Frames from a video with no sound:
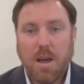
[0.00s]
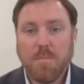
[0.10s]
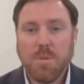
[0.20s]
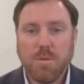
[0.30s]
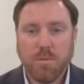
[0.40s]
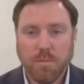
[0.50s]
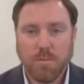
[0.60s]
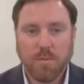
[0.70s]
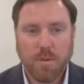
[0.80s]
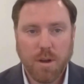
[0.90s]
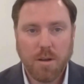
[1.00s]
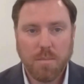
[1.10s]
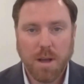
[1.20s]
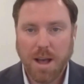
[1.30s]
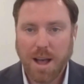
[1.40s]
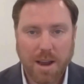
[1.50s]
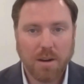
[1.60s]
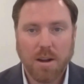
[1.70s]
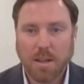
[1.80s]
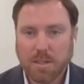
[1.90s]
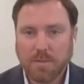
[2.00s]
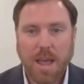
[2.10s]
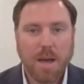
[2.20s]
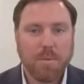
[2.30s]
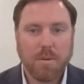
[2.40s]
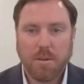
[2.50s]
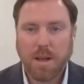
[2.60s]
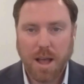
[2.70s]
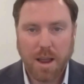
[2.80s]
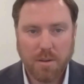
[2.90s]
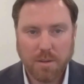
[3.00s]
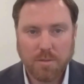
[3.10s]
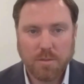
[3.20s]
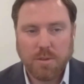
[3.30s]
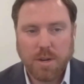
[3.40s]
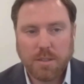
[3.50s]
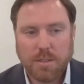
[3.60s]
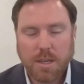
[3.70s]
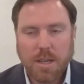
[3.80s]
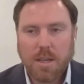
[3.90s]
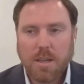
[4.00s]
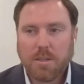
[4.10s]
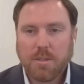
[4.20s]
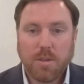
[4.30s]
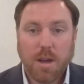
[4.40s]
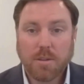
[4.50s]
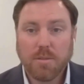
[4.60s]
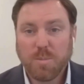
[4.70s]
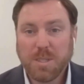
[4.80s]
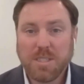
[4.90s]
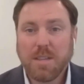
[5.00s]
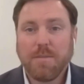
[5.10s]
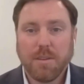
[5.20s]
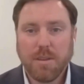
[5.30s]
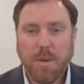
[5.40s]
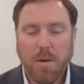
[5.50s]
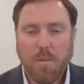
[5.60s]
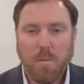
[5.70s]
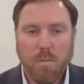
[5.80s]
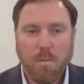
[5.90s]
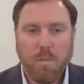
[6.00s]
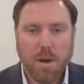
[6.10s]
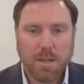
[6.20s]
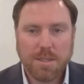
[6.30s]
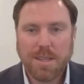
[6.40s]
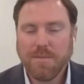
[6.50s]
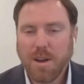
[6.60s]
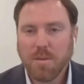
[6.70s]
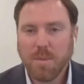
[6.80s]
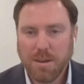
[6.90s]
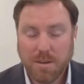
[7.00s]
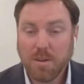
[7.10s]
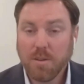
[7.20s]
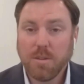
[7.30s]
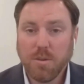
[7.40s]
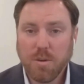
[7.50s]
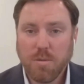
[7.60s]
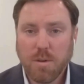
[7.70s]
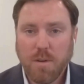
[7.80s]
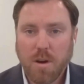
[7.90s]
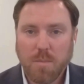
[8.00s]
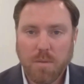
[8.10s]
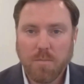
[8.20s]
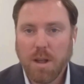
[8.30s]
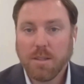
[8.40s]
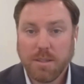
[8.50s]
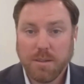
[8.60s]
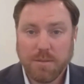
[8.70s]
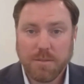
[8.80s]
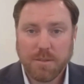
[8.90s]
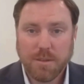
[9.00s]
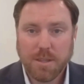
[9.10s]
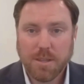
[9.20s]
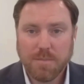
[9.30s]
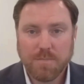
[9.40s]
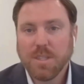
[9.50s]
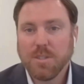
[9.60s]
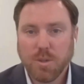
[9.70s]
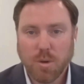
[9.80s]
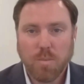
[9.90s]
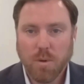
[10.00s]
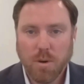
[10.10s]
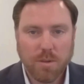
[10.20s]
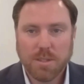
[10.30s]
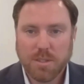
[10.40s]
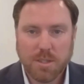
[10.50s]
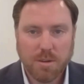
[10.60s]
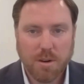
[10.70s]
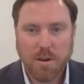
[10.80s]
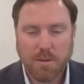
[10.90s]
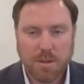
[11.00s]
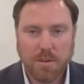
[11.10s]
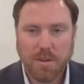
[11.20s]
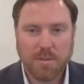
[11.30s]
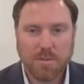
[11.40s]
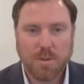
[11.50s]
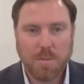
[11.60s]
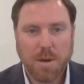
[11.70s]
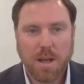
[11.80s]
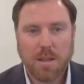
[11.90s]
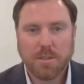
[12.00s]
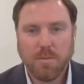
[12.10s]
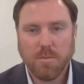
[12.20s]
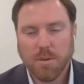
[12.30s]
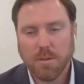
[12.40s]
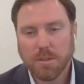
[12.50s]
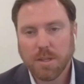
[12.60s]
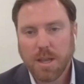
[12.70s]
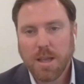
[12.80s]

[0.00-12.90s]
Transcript: immune from a higher cost of capital, higher interest rates. So talk to us specifically about what is the environment. It's a new environment relative to the ZIRP world, the zero interest rate policy world.